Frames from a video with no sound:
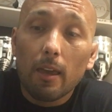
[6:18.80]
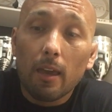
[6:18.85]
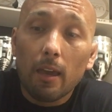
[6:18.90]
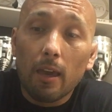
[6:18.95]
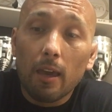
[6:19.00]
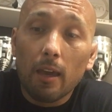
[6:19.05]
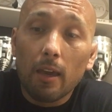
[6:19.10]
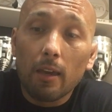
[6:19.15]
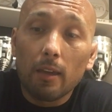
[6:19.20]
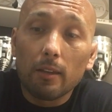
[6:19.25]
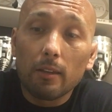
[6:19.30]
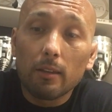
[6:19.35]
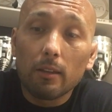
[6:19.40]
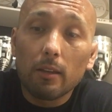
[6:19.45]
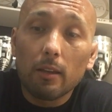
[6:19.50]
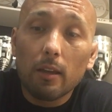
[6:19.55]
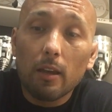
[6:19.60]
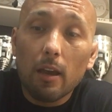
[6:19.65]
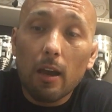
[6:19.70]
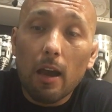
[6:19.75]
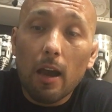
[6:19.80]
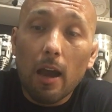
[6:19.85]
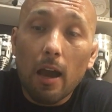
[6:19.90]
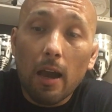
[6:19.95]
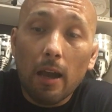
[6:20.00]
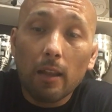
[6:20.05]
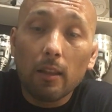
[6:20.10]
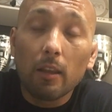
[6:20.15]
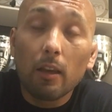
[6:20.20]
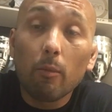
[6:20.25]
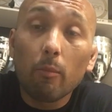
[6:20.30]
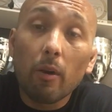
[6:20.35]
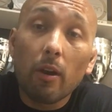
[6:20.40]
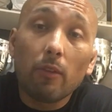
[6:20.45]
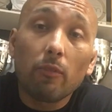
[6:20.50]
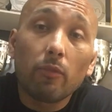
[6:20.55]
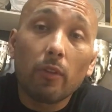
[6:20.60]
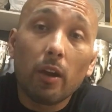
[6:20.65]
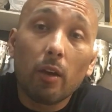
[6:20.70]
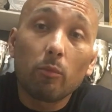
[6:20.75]
And I let
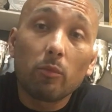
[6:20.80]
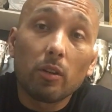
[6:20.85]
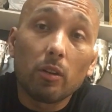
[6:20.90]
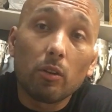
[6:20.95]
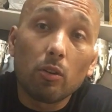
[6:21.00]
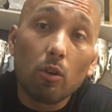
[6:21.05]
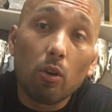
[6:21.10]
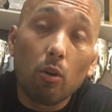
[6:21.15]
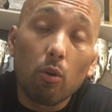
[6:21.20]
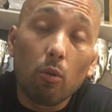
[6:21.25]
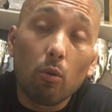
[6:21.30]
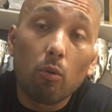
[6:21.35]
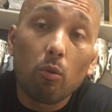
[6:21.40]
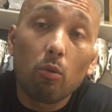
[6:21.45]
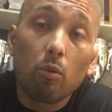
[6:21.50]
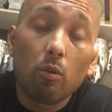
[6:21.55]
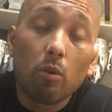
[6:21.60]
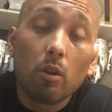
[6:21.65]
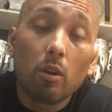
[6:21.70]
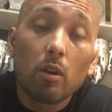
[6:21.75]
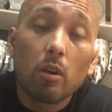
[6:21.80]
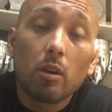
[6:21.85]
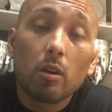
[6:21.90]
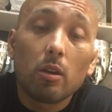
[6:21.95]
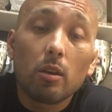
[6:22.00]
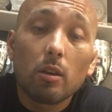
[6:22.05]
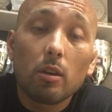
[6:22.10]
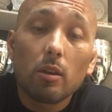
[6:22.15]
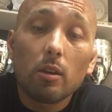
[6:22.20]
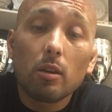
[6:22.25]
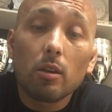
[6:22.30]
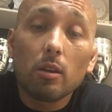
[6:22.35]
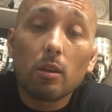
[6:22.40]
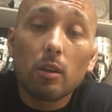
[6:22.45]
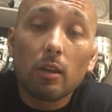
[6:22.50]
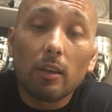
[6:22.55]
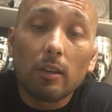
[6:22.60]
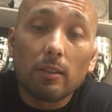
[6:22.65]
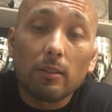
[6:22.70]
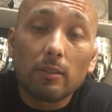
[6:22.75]
my family know
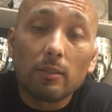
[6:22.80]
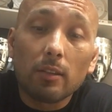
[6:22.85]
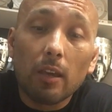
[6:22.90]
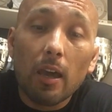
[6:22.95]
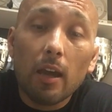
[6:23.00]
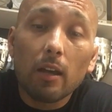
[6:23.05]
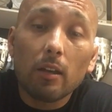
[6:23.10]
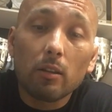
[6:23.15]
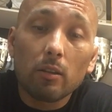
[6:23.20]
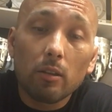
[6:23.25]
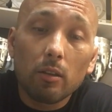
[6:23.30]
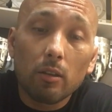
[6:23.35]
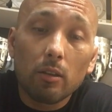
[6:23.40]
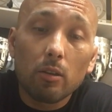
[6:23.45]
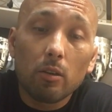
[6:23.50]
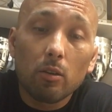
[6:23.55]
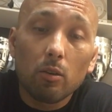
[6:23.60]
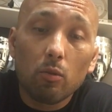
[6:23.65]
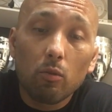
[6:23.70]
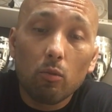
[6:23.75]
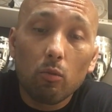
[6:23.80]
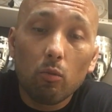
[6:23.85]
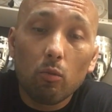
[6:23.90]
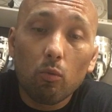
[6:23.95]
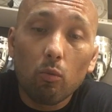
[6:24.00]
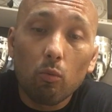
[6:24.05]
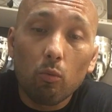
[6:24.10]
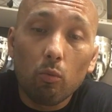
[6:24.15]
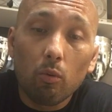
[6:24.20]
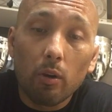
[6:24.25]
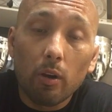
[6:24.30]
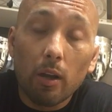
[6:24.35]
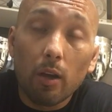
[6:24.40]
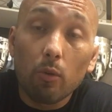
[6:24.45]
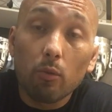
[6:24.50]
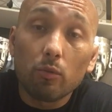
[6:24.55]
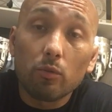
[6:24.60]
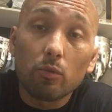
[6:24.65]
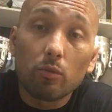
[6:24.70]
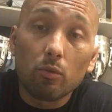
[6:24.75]
exactly what I
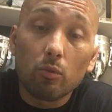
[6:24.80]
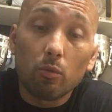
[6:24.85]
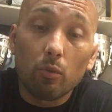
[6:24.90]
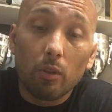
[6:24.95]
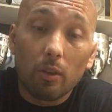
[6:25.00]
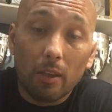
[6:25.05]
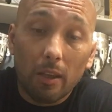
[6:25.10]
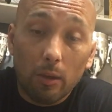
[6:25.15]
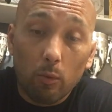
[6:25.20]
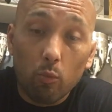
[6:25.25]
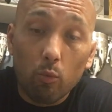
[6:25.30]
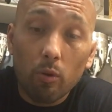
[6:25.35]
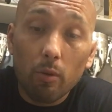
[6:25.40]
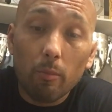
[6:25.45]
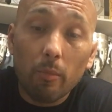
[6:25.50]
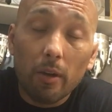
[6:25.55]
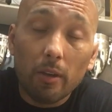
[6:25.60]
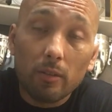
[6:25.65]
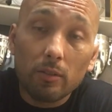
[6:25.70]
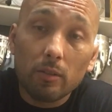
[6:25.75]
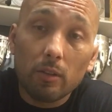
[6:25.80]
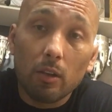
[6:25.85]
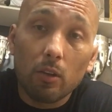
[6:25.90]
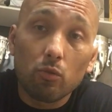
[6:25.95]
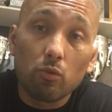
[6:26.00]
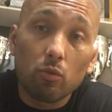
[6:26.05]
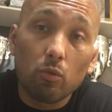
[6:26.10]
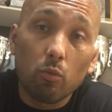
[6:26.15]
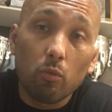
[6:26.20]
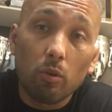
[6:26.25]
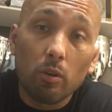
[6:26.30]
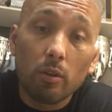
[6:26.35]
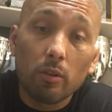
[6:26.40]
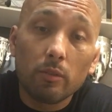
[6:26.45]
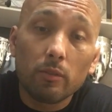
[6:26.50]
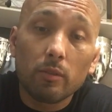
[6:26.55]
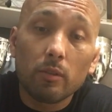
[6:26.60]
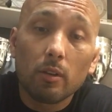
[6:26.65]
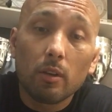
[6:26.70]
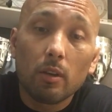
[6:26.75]
was doing, like what my schedule
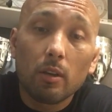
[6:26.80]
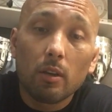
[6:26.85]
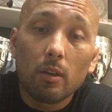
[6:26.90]
was.